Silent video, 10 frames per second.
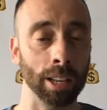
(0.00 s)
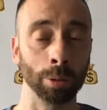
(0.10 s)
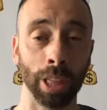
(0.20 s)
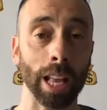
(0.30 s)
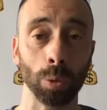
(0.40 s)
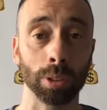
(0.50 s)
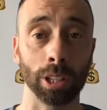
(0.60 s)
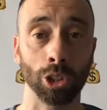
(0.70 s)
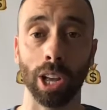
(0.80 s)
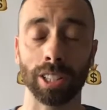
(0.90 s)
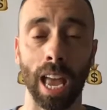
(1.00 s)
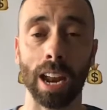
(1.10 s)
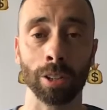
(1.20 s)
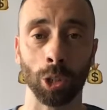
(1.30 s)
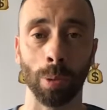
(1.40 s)
That's what the Jets had
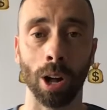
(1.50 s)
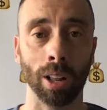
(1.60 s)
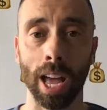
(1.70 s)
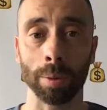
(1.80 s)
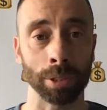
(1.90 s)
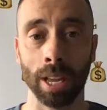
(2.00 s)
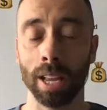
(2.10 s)
in Jamal Adams.